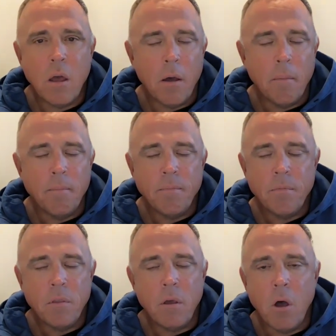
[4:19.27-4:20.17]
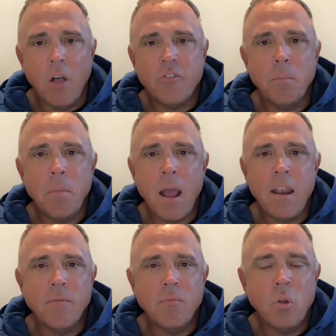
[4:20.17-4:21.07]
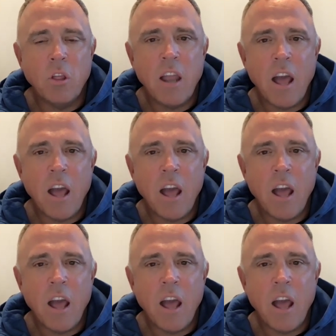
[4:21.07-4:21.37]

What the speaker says: awesome bite of really